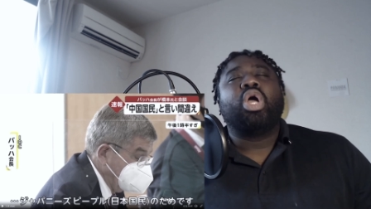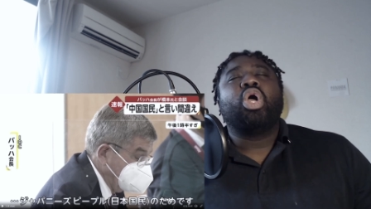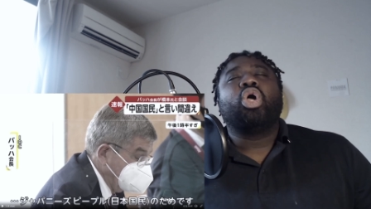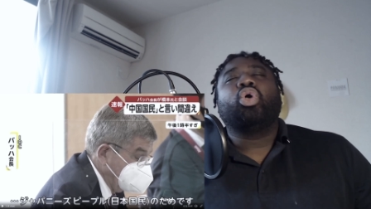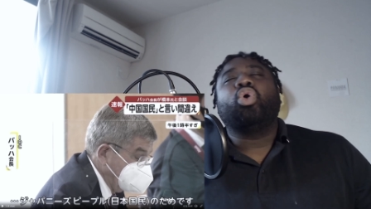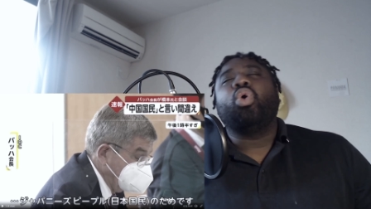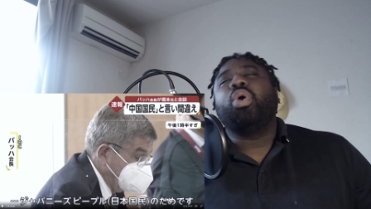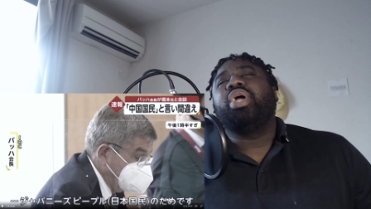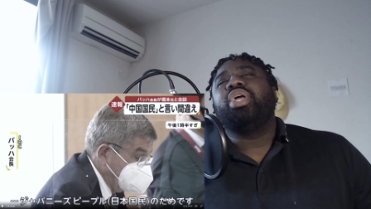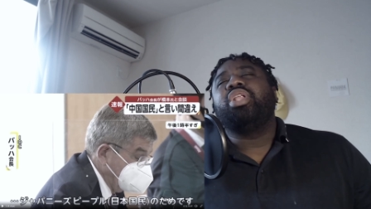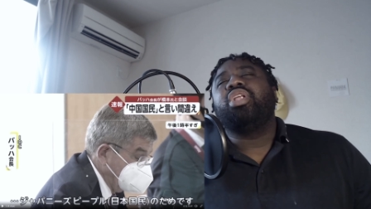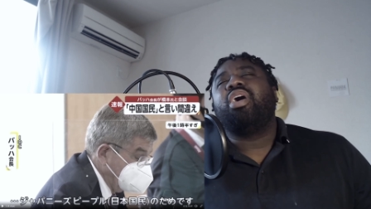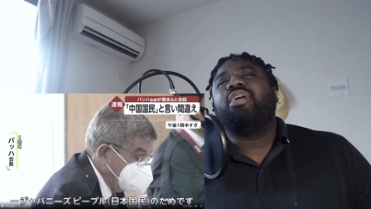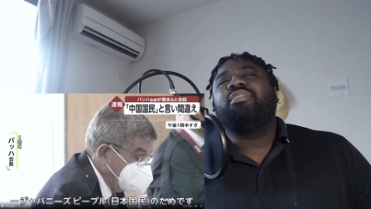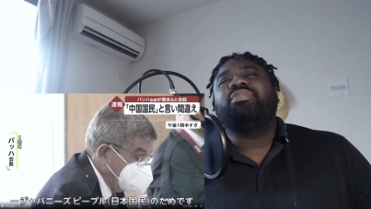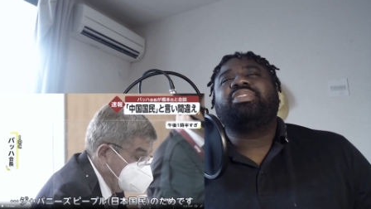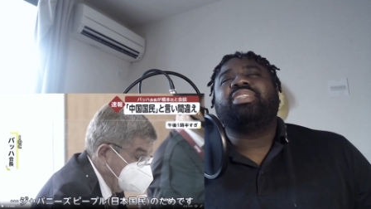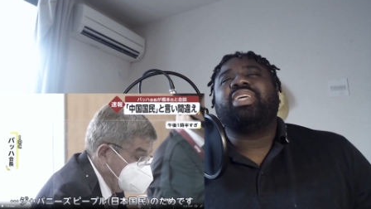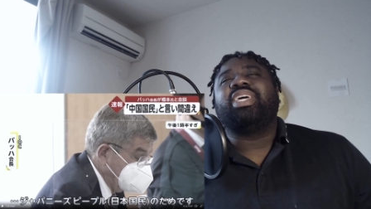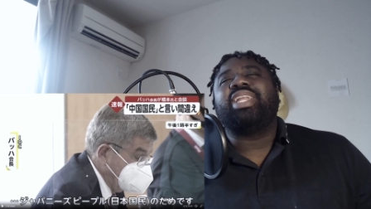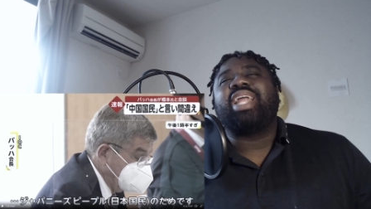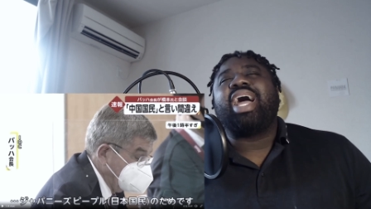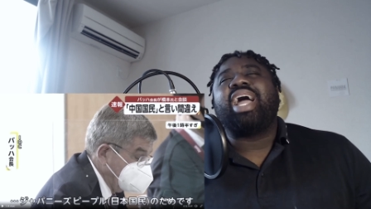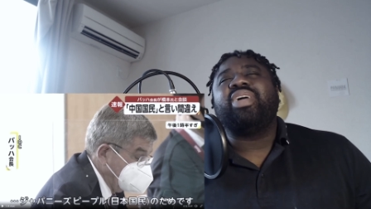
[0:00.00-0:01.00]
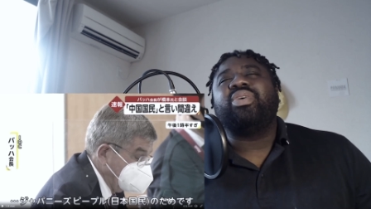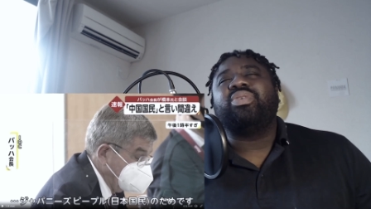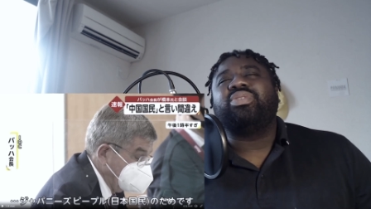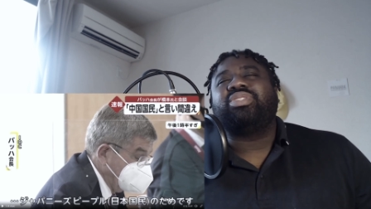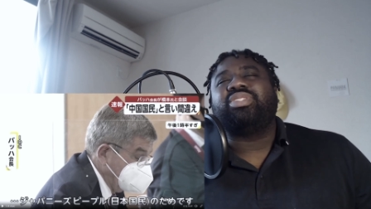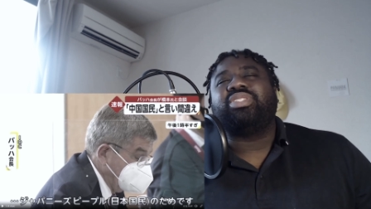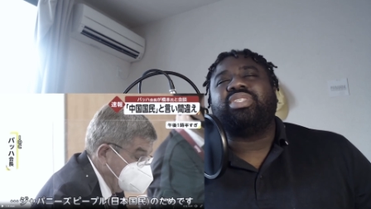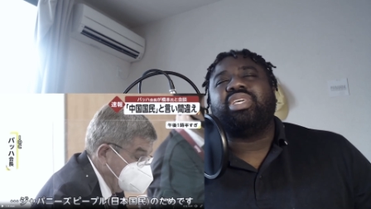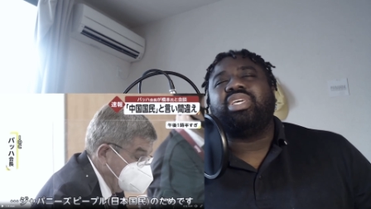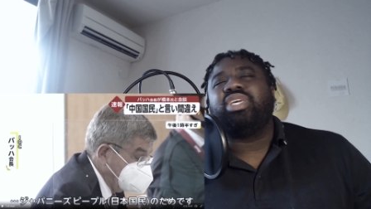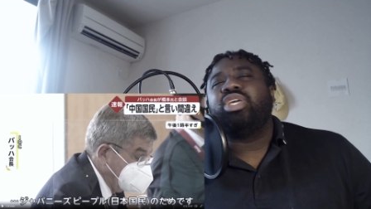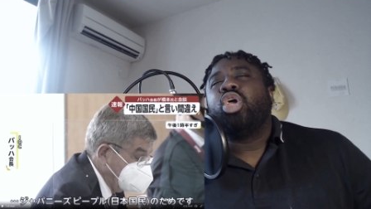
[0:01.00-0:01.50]
going off saying,
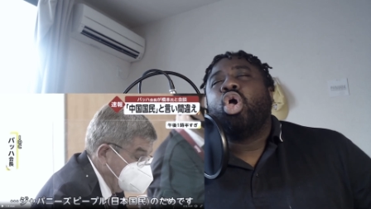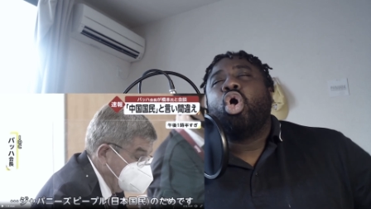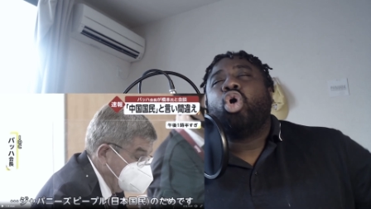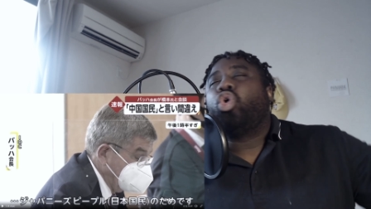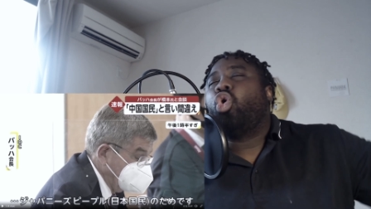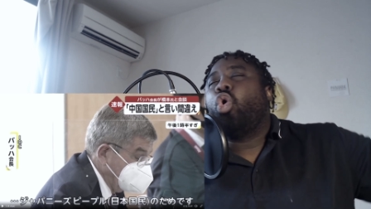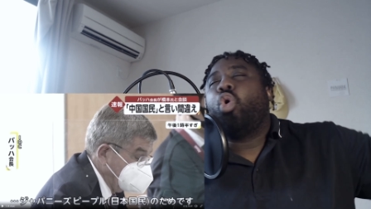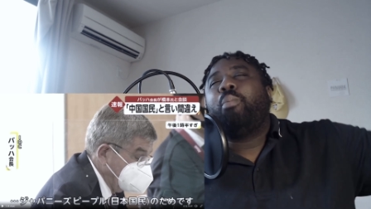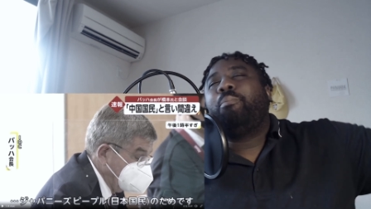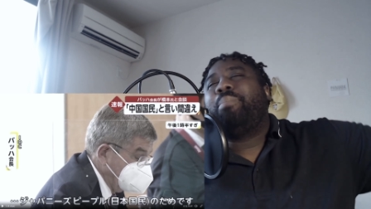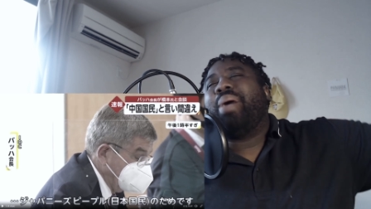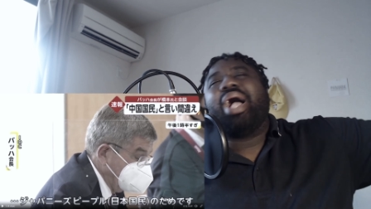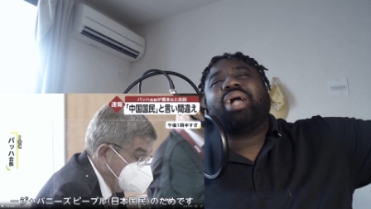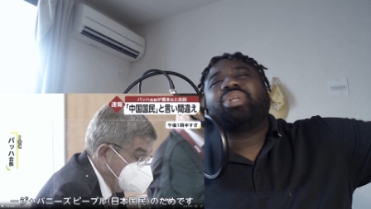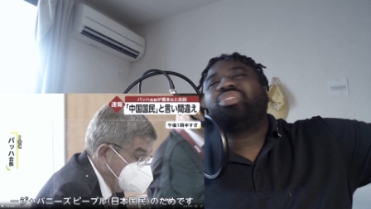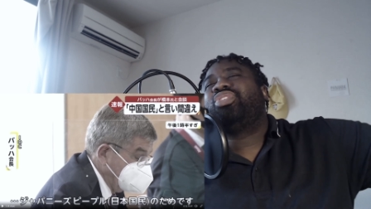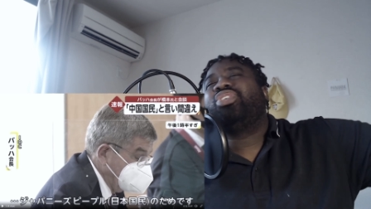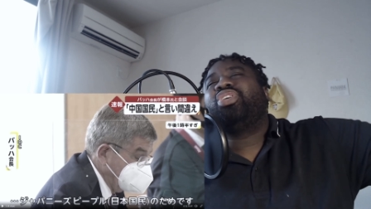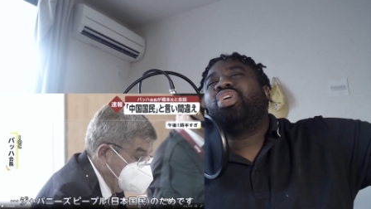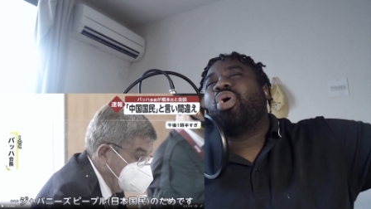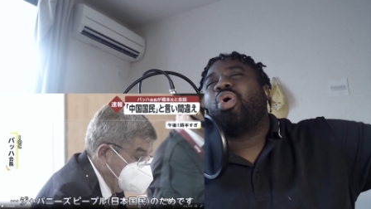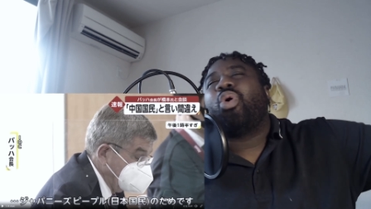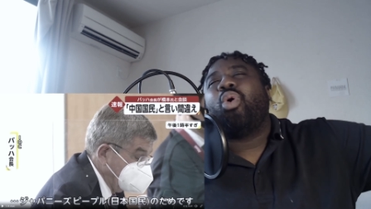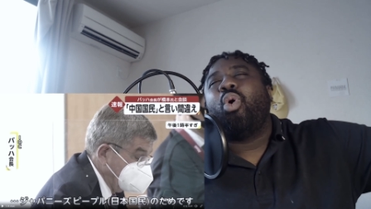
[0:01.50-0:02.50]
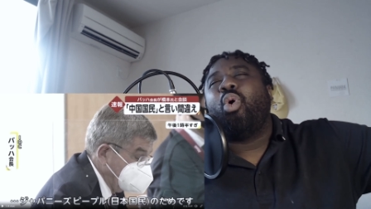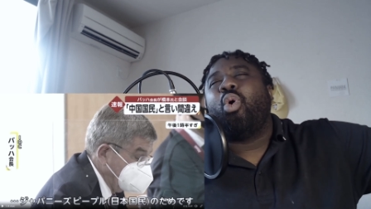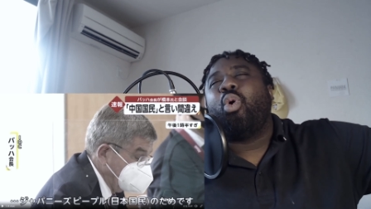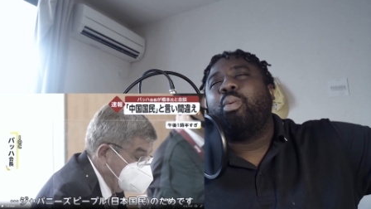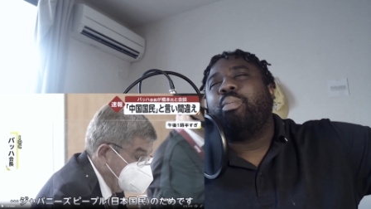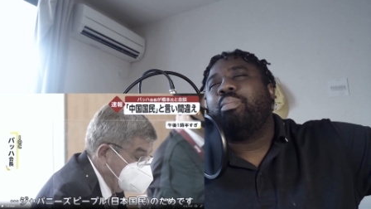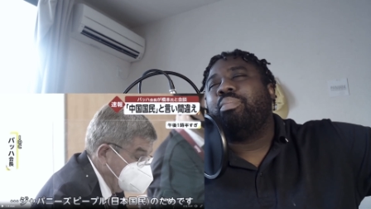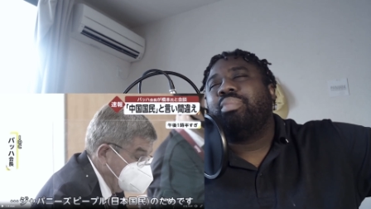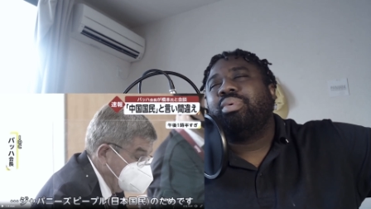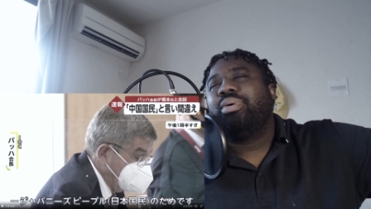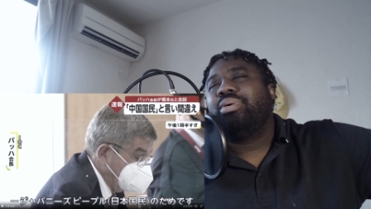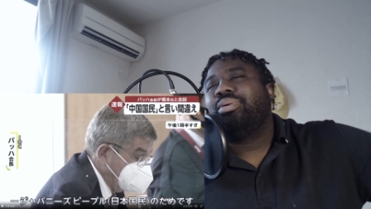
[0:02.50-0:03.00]
IOC, go back to your
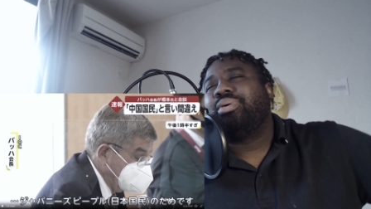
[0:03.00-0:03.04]
home.